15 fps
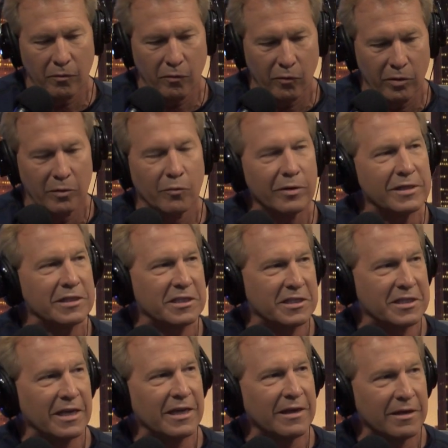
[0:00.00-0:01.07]
when we
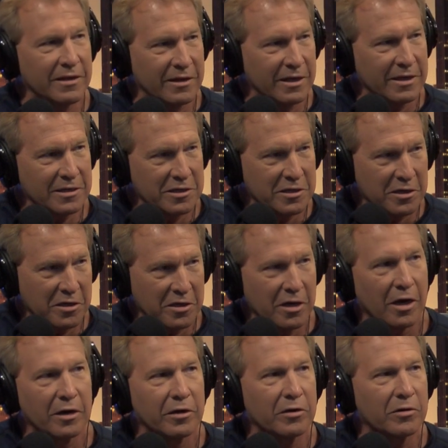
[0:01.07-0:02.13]
see these
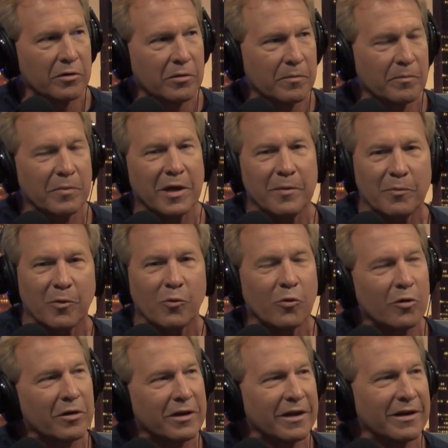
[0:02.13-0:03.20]
younger people
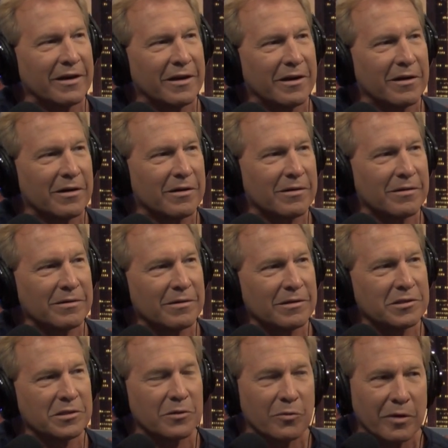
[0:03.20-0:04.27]
working here,
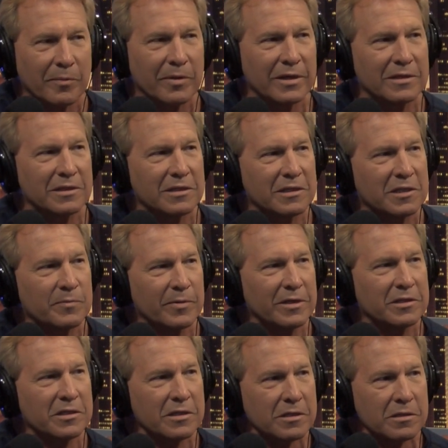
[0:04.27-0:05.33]
should we be
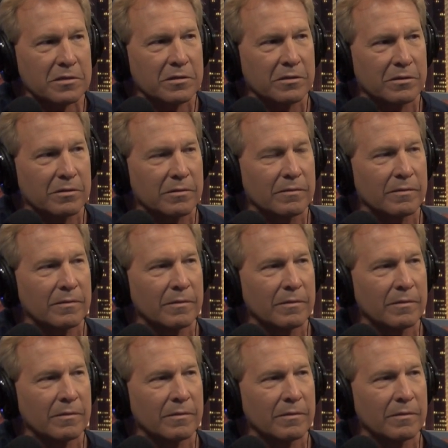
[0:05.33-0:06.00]
suspicious or?